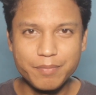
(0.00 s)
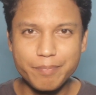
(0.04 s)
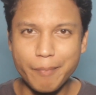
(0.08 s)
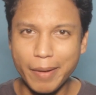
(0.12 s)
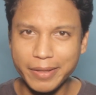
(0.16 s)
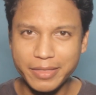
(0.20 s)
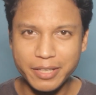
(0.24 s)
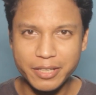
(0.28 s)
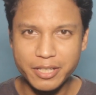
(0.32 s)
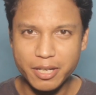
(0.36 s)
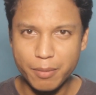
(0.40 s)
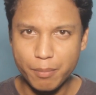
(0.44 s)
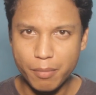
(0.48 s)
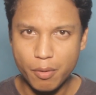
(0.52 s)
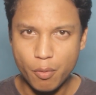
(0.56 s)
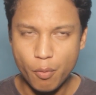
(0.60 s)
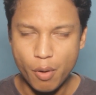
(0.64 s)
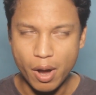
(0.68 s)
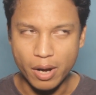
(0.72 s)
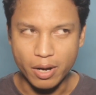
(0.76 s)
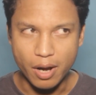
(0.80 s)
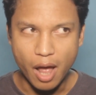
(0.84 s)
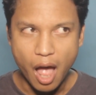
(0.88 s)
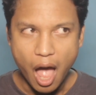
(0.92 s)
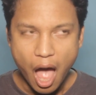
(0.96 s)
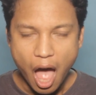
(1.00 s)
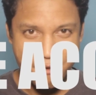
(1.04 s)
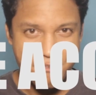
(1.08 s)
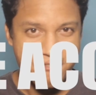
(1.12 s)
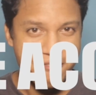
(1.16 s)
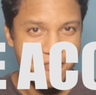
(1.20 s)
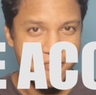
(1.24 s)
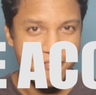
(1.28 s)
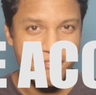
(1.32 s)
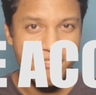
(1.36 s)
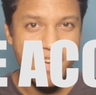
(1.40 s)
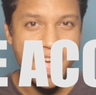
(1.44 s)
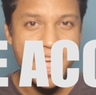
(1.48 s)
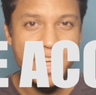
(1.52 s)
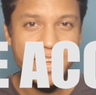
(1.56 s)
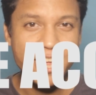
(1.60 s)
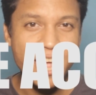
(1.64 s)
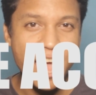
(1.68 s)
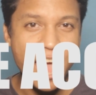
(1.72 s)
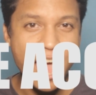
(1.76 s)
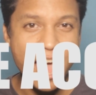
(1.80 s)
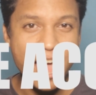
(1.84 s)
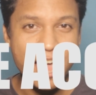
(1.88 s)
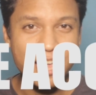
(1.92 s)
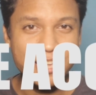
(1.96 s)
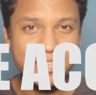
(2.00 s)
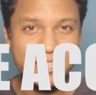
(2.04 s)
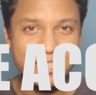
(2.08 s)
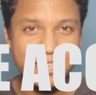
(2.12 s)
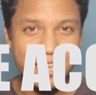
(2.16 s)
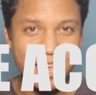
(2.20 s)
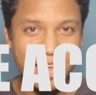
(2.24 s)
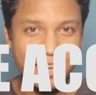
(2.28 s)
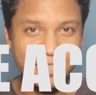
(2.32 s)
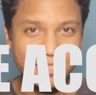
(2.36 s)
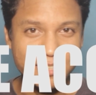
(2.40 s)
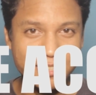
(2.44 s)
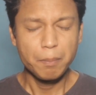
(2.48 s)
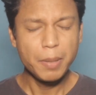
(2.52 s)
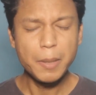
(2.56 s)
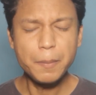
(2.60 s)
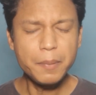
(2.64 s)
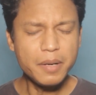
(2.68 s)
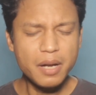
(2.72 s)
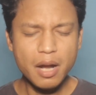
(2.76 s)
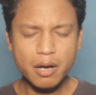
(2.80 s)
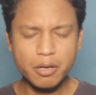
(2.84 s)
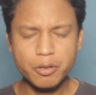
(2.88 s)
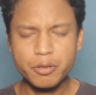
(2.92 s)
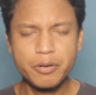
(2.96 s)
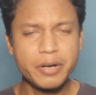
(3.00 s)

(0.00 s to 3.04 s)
Method number one. Fake accent. People are